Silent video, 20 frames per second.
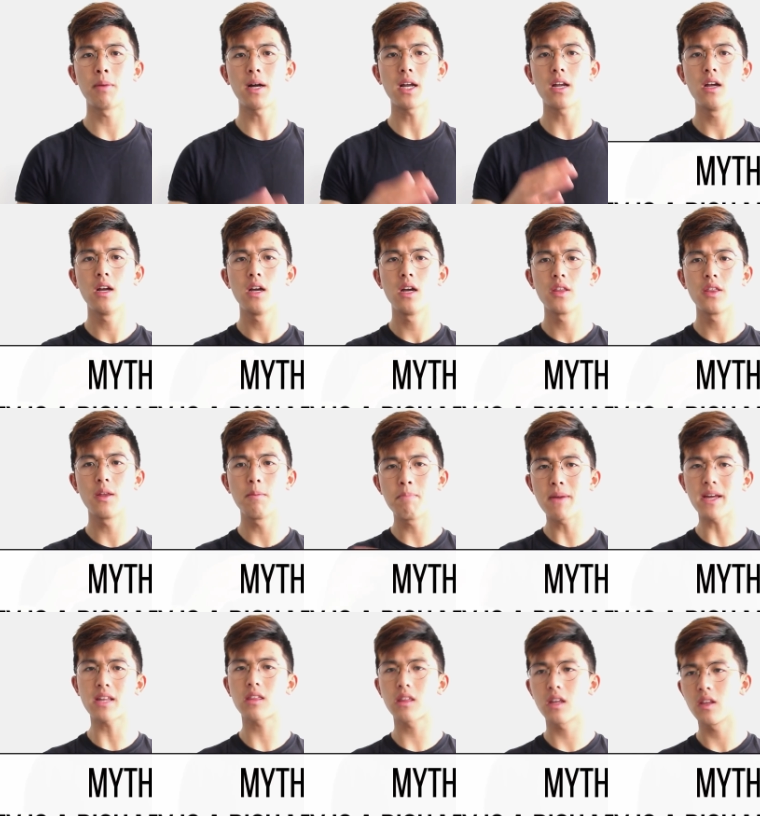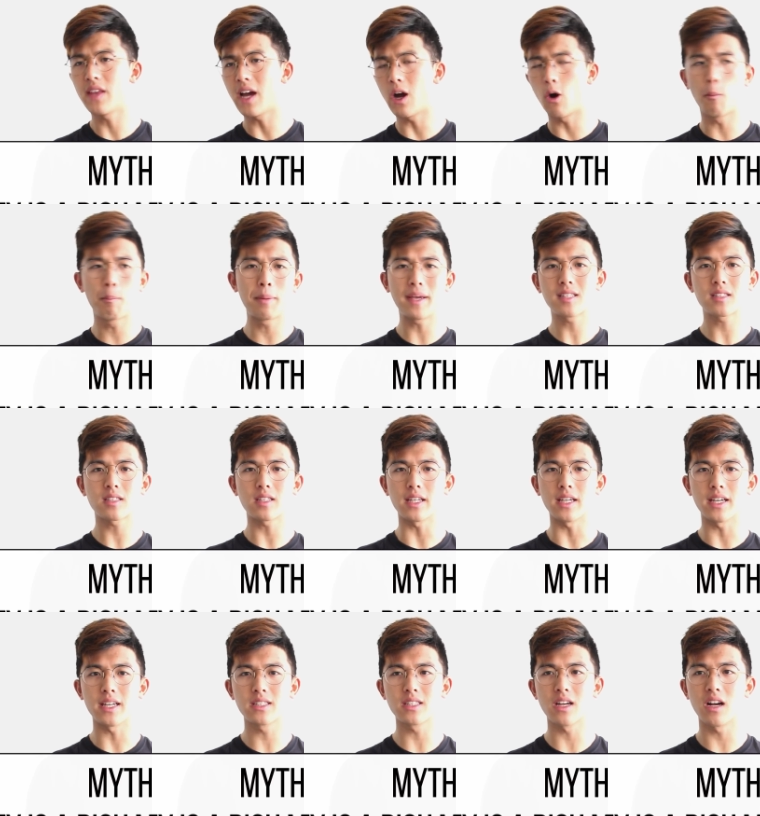but the myth that
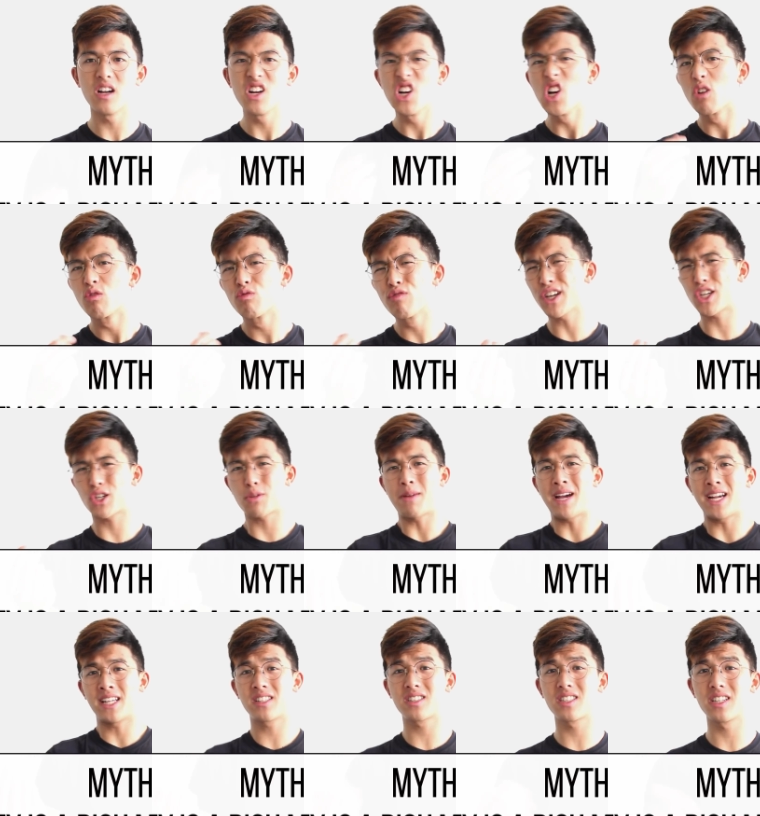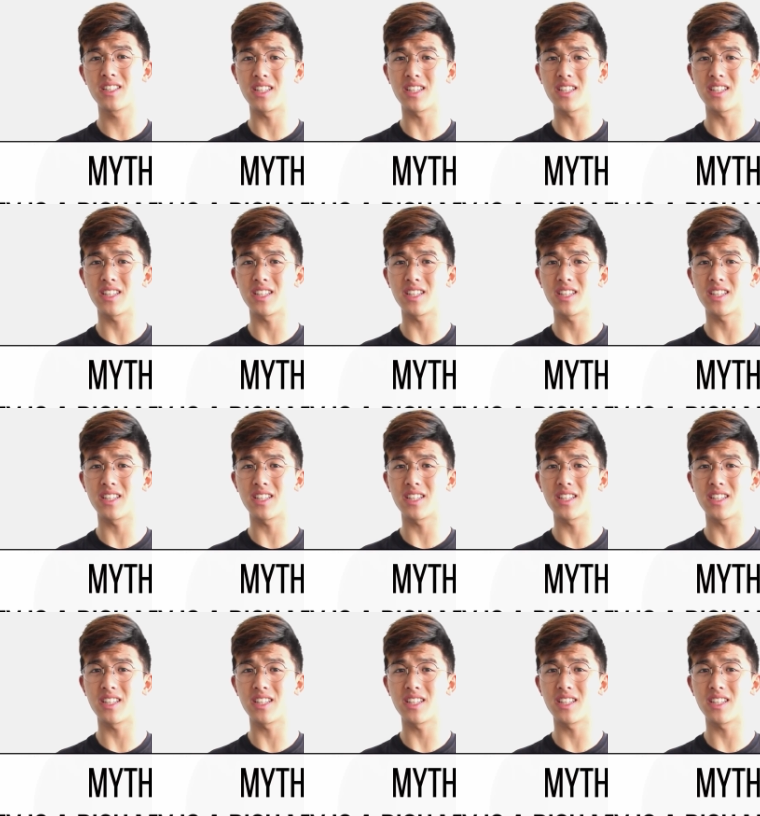obesity is a rich man's